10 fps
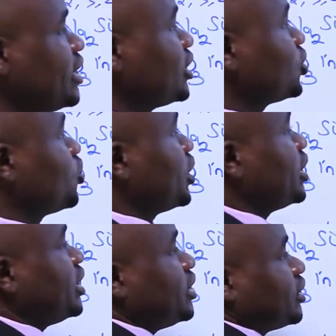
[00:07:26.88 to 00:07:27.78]
next one
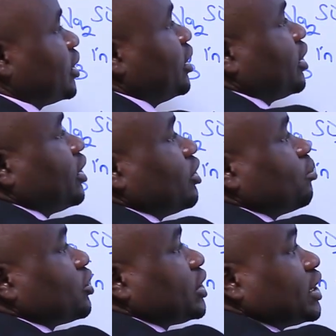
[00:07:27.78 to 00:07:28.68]
is
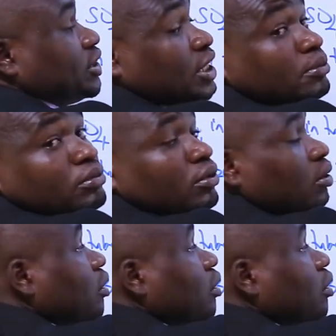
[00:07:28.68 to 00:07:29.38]
potassium